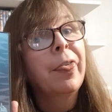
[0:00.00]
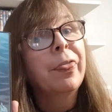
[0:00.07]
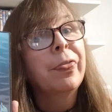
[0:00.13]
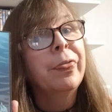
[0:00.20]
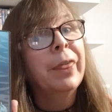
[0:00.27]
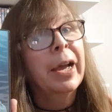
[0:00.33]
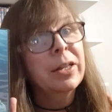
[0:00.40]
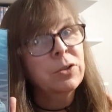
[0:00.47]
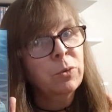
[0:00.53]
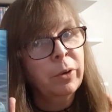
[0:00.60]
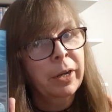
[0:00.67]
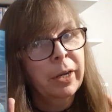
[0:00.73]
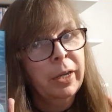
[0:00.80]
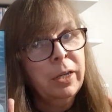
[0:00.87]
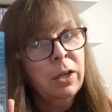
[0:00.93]
That's
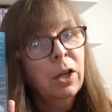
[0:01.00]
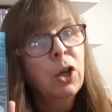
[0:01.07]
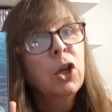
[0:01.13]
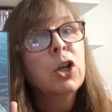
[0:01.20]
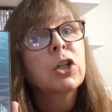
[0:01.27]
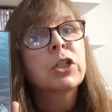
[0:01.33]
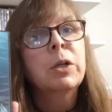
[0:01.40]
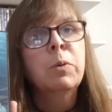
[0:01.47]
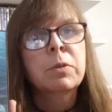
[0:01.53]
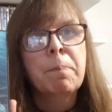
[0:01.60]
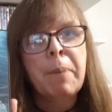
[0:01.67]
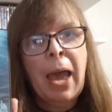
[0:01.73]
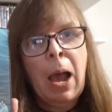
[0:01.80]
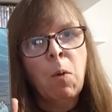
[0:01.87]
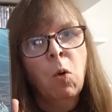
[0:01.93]
right. She was
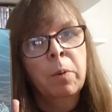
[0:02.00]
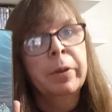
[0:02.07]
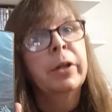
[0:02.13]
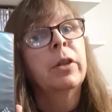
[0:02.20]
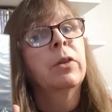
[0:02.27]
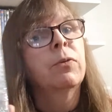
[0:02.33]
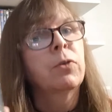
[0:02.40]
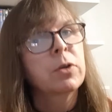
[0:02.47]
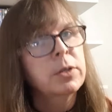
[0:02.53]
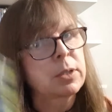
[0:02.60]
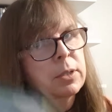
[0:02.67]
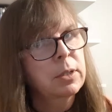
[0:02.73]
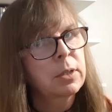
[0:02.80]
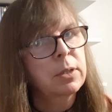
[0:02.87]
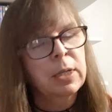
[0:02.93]
Batwoman in the
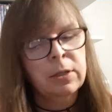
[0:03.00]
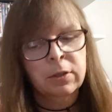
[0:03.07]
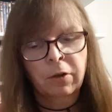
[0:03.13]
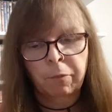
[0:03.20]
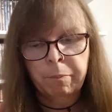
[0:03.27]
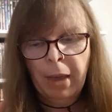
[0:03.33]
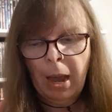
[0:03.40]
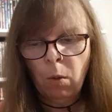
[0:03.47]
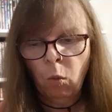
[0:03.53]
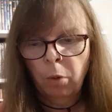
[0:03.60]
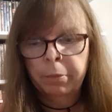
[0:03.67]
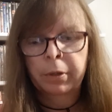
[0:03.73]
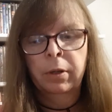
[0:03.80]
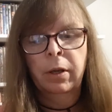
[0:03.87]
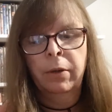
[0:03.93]
first season of
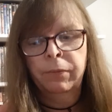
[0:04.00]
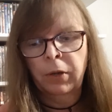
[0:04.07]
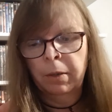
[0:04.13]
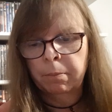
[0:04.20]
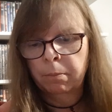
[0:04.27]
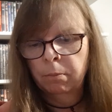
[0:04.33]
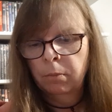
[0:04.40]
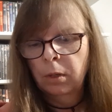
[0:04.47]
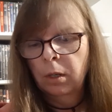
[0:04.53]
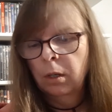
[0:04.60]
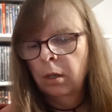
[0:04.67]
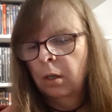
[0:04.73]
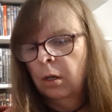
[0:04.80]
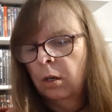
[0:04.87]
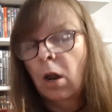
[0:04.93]
Batwoman, if I'm
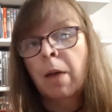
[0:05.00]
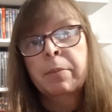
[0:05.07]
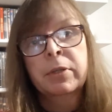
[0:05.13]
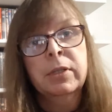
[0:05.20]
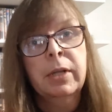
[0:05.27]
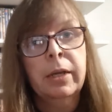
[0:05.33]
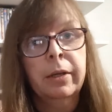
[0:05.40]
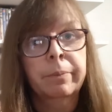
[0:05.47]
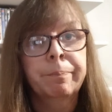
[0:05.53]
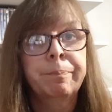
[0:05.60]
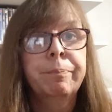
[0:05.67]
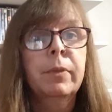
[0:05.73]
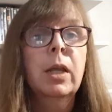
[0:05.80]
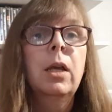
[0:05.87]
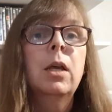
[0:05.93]
not mistaken.
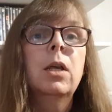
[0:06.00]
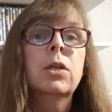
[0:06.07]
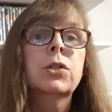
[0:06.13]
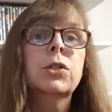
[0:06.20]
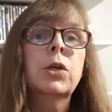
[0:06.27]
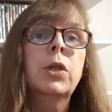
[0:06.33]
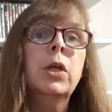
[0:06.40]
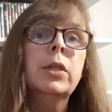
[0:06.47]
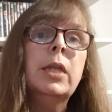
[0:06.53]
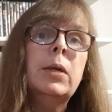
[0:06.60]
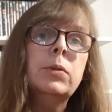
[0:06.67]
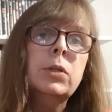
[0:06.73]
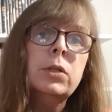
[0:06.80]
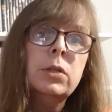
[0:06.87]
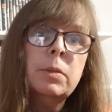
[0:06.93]
So
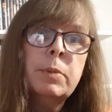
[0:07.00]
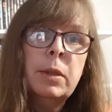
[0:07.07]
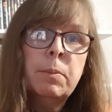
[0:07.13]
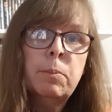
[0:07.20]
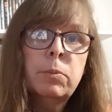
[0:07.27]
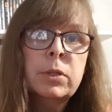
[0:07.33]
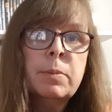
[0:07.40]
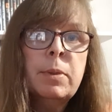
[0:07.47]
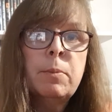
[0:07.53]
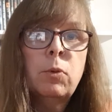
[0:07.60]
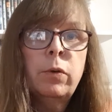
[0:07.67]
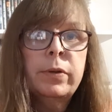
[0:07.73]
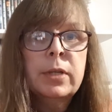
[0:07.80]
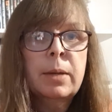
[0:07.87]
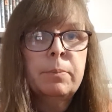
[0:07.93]
those some of the
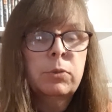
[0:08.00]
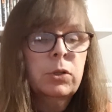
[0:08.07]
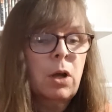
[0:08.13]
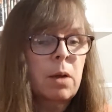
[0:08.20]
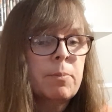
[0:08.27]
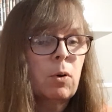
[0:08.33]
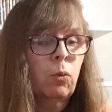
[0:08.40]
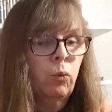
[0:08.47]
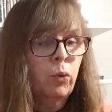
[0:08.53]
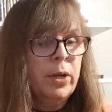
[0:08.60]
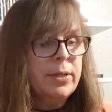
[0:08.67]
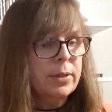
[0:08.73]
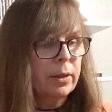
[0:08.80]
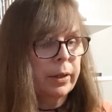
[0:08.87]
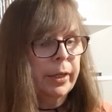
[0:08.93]
movies I'm talking about
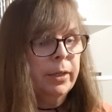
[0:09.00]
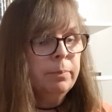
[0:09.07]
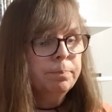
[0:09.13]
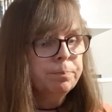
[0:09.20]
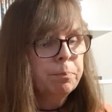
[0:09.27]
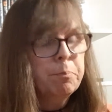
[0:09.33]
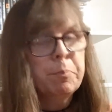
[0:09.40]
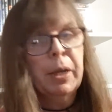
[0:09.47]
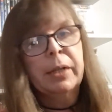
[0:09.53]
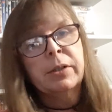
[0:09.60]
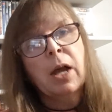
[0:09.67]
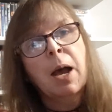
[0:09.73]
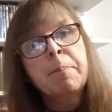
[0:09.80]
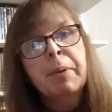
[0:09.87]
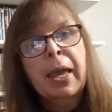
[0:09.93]
recently, picked
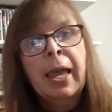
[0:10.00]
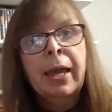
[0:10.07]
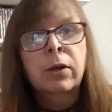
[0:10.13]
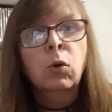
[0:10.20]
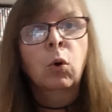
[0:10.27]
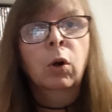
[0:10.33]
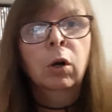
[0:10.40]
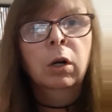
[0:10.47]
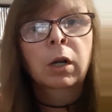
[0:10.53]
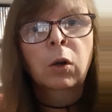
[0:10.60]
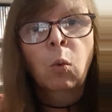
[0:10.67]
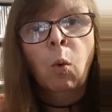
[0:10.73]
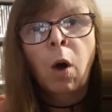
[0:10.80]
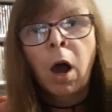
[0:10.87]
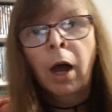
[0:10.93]
up and or gonna
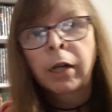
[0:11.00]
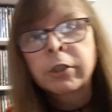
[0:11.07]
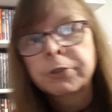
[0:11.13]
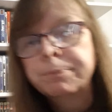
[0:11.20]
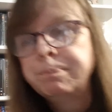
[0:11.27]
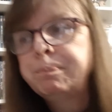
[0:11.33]
watch,